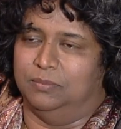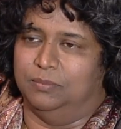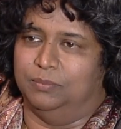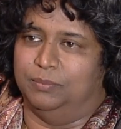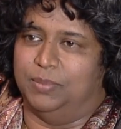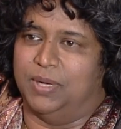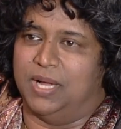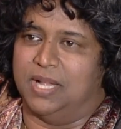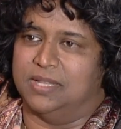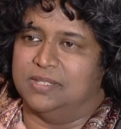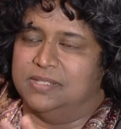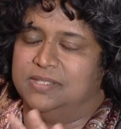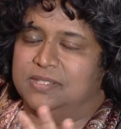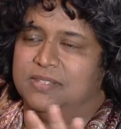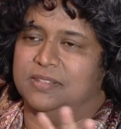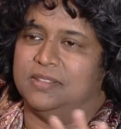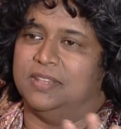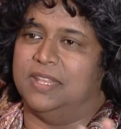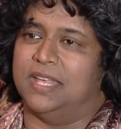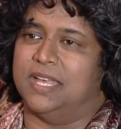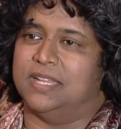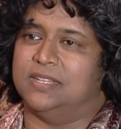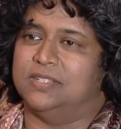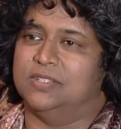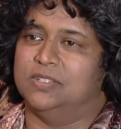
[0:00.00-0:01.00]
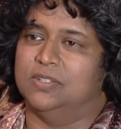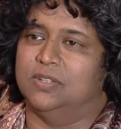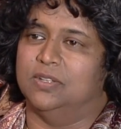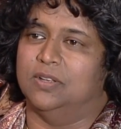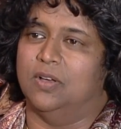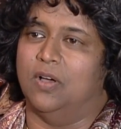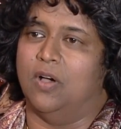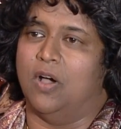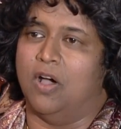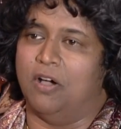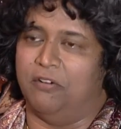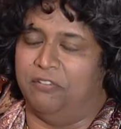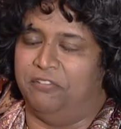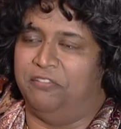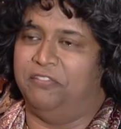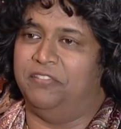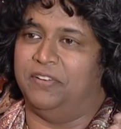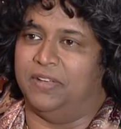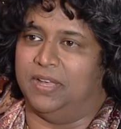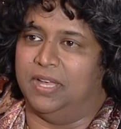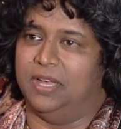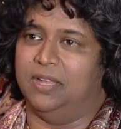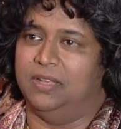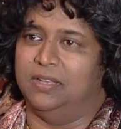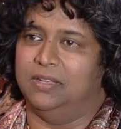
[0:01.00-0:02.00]
parts that
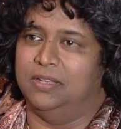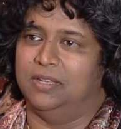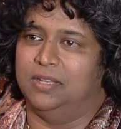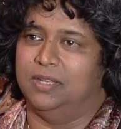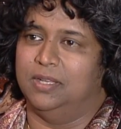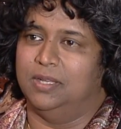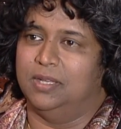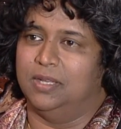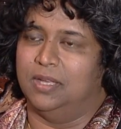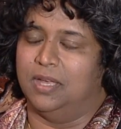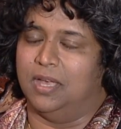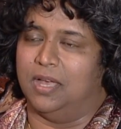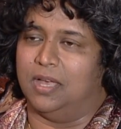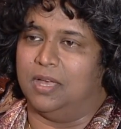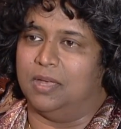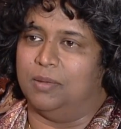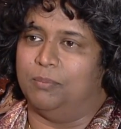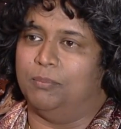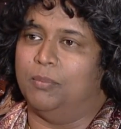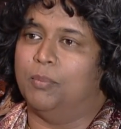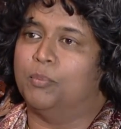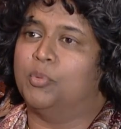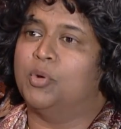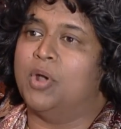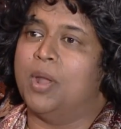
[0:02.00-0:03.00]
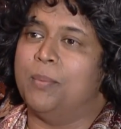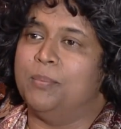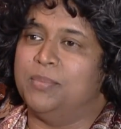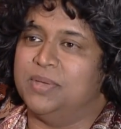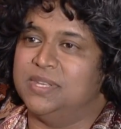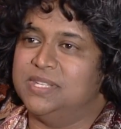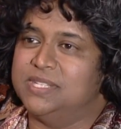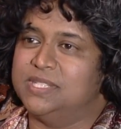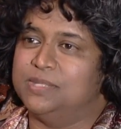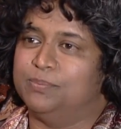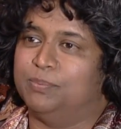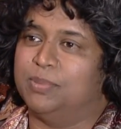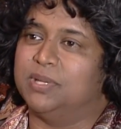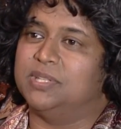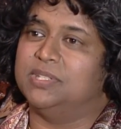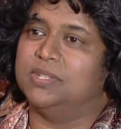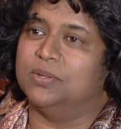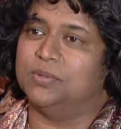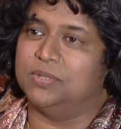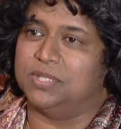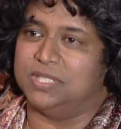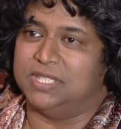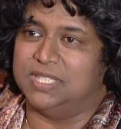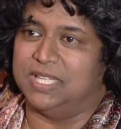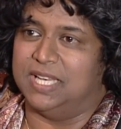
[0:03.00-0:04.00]
offer promise but
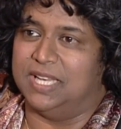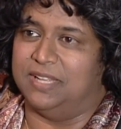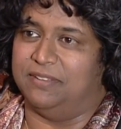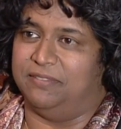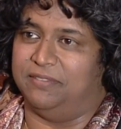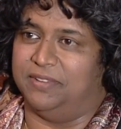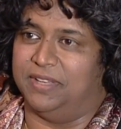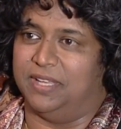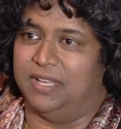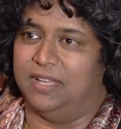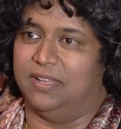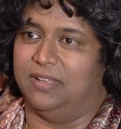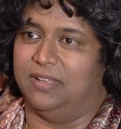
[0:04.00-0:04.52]
don't deliver.